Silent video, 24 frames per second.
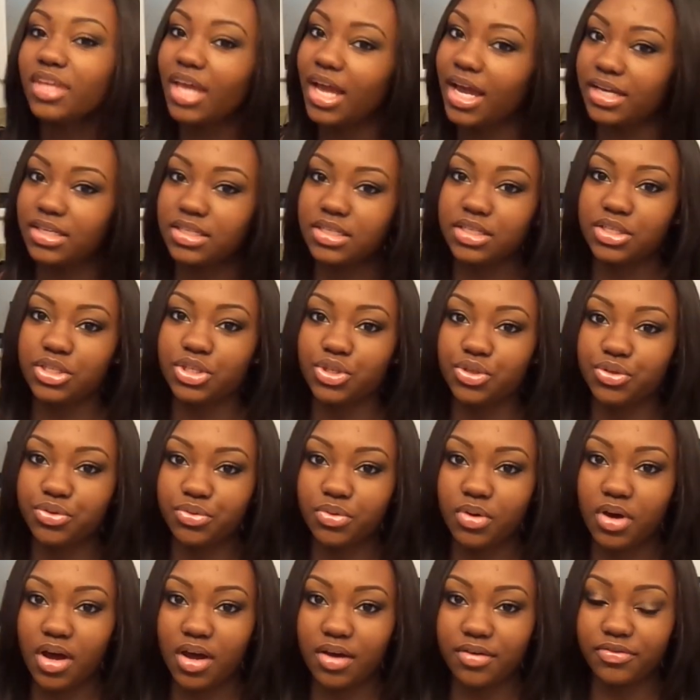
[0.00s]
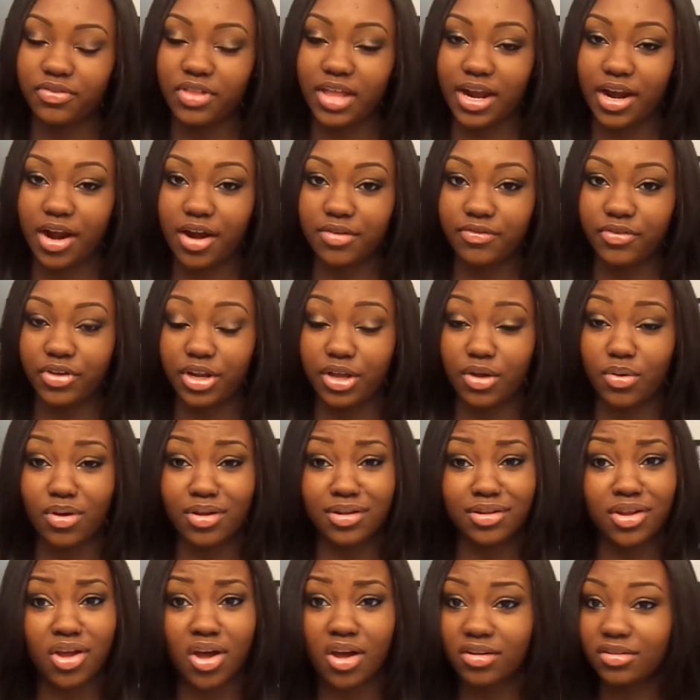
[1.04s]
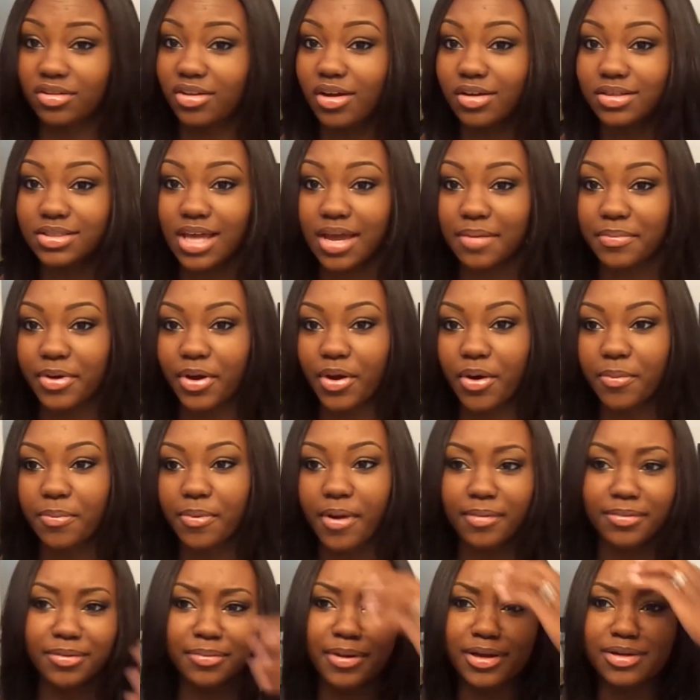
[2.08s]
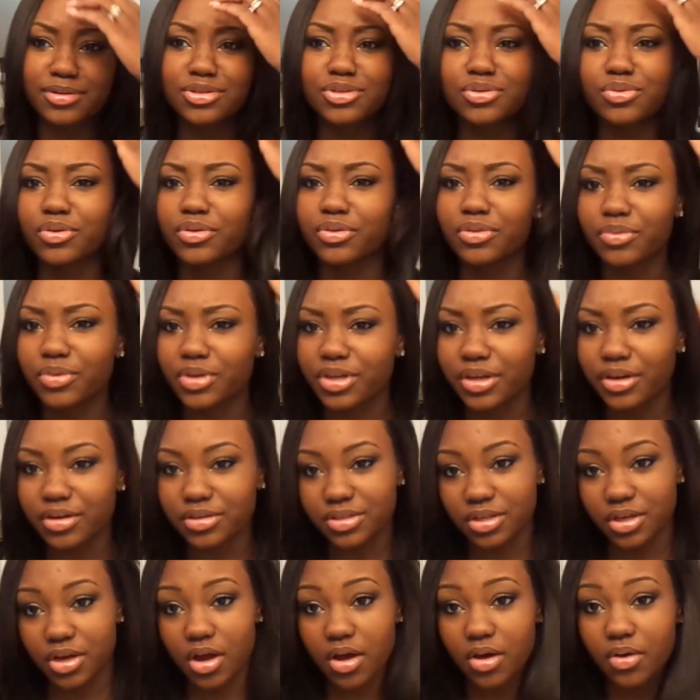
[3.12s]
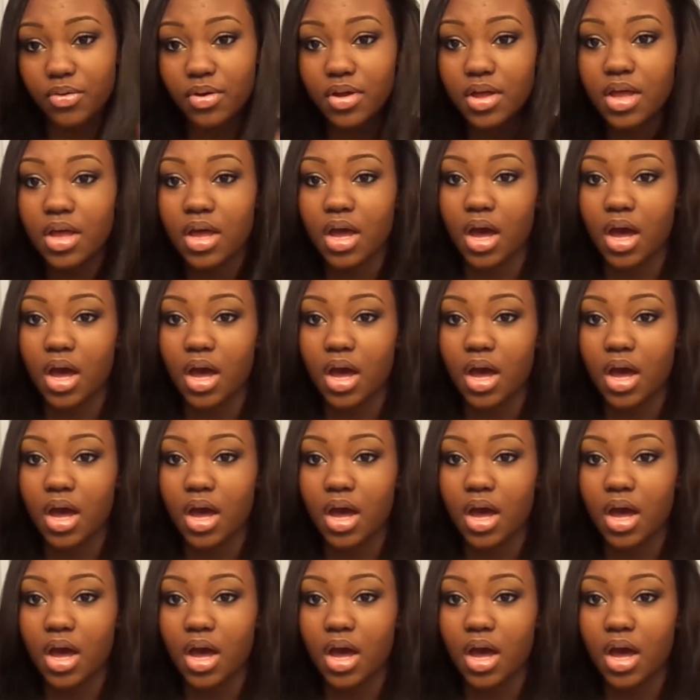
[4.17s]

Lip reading: I did do a flat iron video a long time ago, probably about 2 or 3 years ago,